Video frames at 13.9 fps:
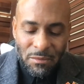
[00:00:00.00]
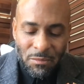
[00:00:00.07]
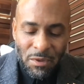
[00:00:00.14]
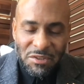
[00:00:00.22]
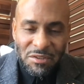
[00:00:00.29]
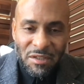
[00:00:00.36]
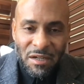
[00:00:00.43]

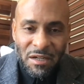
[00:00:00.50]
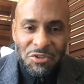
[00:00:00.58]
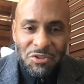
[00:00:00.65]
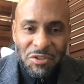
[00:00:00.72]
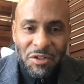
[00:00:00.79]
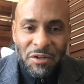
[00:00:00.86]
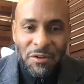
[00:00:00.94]
was the
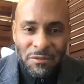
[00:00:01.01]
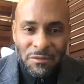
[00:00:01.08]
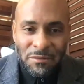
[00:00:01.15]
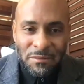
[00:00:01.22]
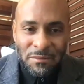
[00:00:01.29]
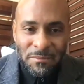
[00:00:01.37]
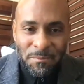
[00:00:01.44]
concern
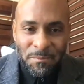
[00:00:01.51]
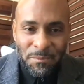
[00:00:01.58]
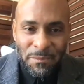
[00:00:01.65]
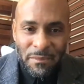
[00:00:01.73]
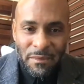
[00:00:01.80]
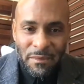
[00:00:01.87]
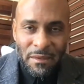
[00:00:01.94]

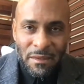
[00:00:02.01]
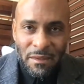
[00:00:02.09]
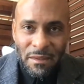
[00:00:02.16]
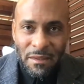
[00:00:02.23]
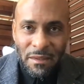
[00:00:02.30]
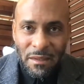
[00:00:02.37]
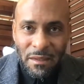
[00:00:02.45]

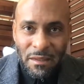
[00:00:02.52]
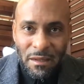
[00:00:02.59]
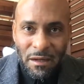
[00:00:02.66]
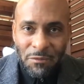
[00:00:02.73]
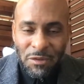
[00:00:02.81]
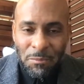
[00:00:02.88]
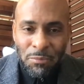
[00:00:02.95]

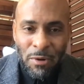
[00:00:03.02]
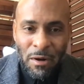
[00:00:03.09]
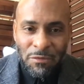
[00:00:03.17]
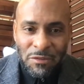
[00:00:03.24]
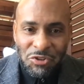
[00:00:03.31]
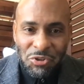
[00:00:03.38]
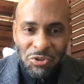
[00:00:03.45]
of the
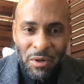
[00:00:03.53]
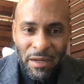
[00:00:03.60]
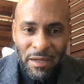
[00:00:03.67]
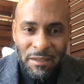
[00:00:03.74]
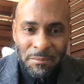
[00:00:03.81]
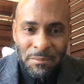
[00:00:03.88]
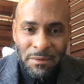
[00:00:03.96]
prophet
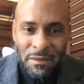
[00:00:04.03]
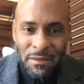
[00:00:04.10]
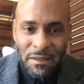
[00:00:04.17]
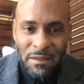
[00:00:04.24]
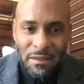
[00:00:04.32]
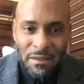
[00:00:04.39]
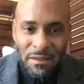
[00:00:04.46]
Shu'aib,
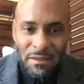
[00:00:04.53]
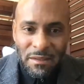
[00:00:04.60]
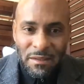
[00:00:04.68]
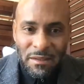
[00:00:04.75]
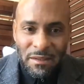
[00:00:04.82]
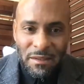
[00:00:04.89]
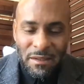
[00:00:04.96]

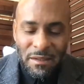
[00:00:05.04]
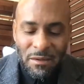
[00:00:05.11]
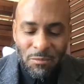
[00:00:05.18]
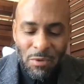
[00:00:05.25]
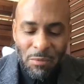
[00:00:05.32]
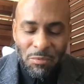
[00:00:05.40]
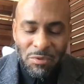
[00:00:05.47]

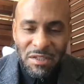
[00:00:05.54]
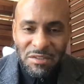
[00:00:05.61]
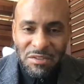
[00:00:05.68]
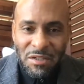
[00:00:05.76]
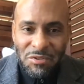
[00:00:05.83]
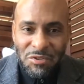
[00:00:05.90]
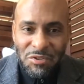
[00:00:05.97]
what was
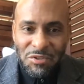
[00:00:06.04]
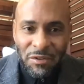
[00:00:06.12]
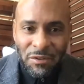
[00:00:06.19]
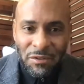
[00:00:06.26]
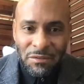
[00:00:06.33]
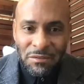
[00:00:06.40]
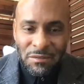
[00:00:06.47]
his
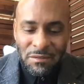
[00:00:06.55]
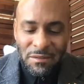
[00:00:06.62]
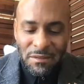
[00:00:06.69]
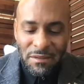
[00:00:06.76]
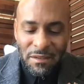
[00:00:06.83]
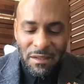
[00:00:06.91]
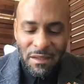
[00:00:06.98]
concern?
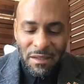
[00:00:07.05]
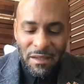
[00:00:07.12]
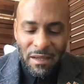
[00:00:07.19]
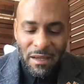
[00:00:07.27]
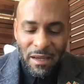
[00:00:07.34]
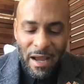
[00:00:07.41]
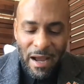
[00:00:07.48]

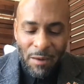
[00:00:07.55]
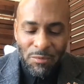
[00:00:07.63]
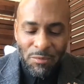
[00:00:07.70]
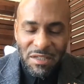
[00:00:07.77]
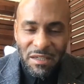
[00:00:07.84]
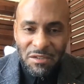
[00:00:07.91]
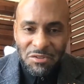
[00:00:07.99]
How
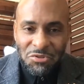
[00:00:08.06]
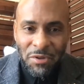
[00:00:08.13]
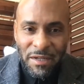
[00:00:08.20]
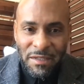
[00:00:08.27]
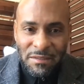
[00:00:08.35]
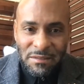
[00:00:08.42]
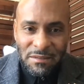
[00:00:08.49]
was he
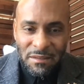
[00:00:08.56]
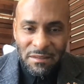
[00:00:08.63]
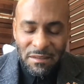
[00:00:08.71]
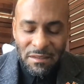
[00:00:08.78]
addressed?